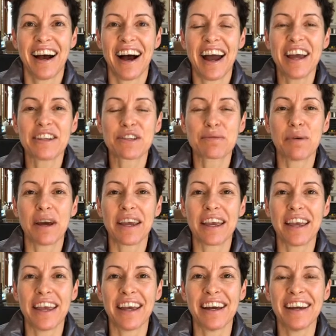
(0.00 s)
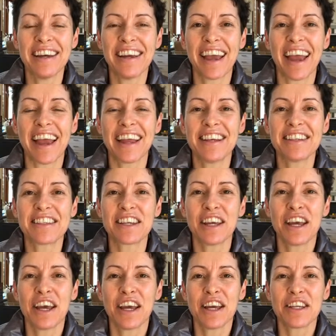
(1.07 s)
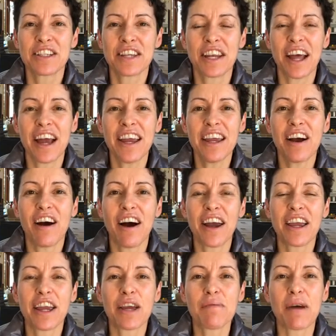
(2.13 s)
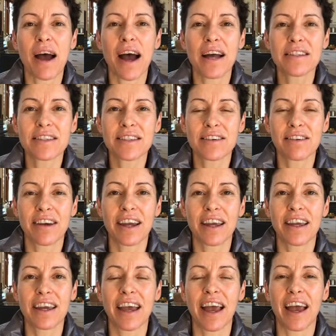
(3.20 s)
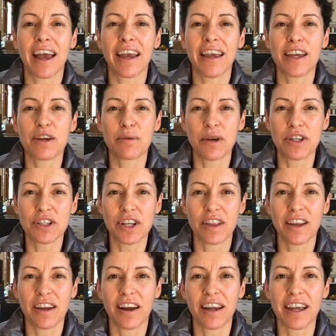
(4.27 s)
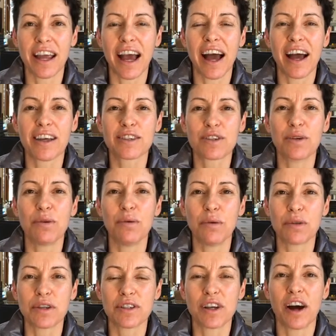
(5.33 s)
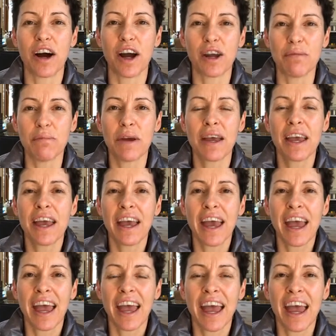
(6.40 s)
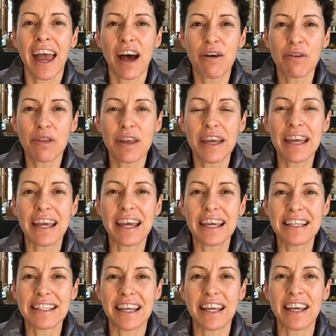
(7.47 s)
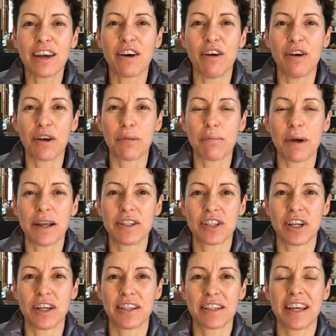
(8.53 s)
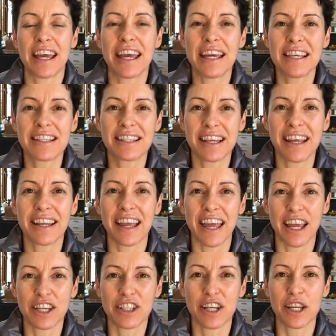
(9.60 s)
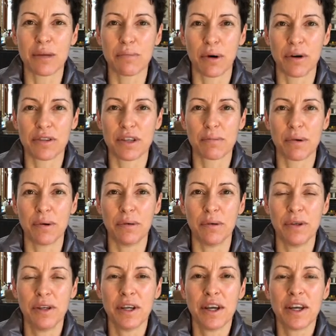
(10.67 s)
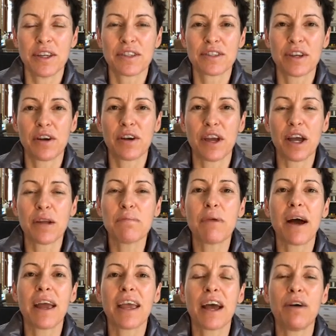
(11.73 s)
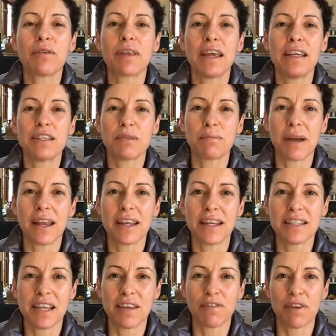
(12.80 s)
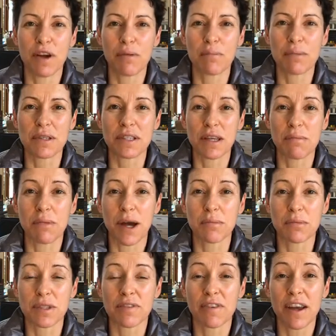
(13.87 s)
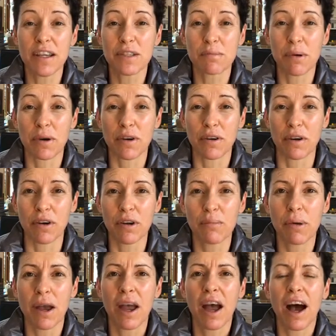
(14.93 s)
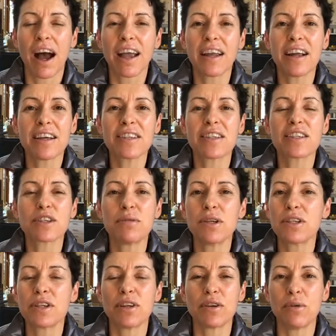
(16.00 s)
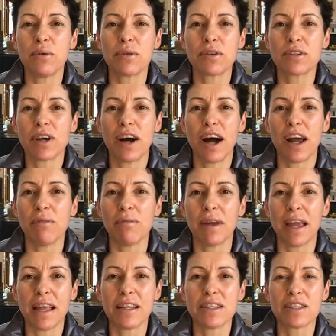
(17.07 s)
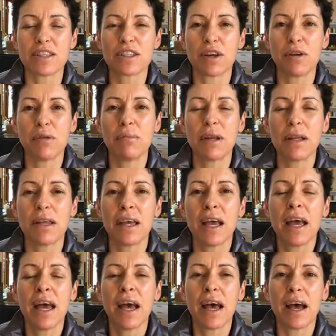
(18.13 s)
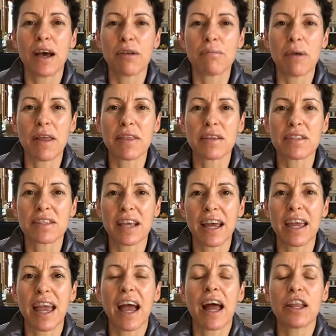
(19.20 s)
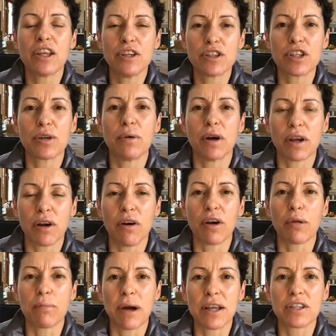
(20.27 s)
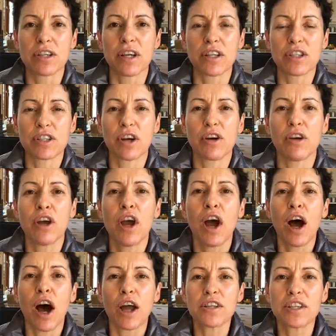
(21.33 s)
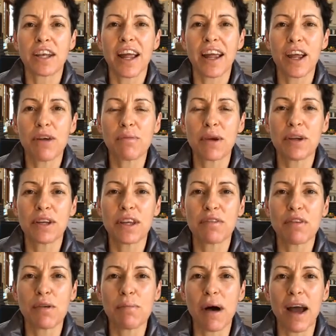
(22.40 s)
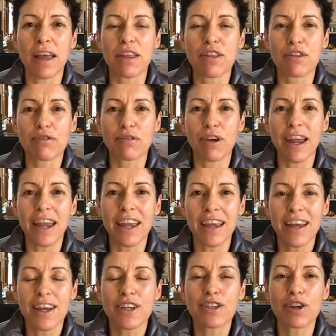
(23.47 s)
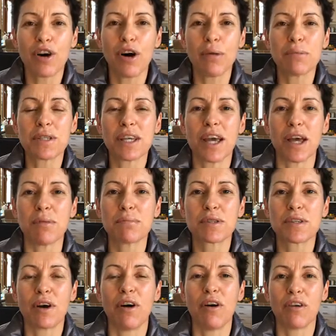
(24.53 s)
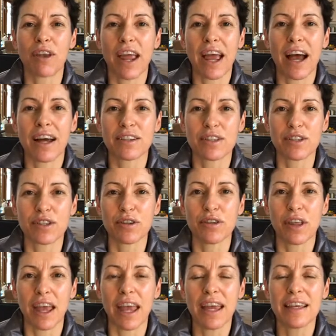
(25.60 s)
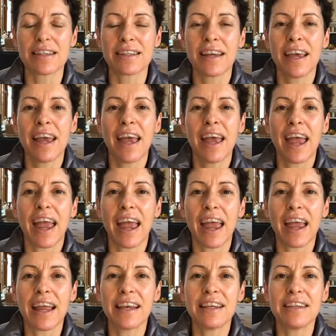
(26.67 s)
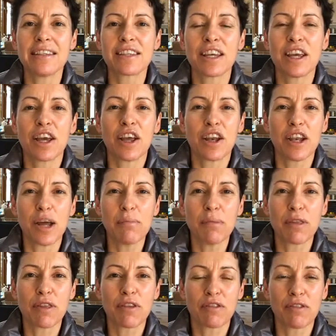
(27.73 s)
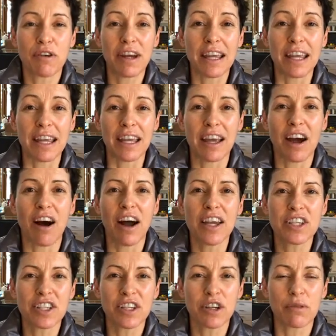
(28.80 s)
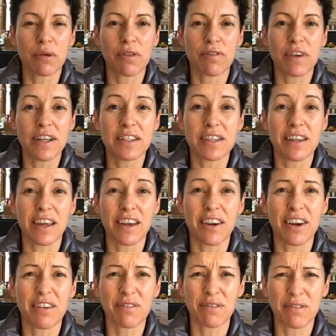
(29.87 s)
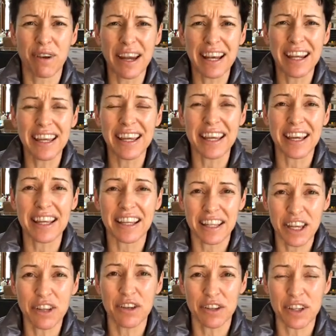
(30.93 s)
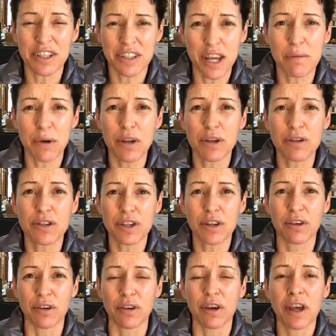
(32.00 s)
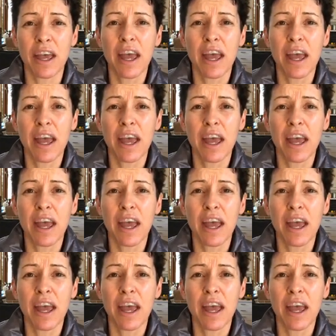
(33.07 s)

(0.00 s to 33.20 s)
Hi, it's Wick here, and today I am answering a question that I get asked all the time. Healthy eating on a budget. Is it actually possible? So in my Healthy Eating Made Easy for Busy Mums Facebook group, I get asked this question all the time, and so many mothers say, how do you do it on a budget? So today I'm going to give you my 3 top tips on how to do that. And number 3, I share it with friends and they go, really? Is that what you do?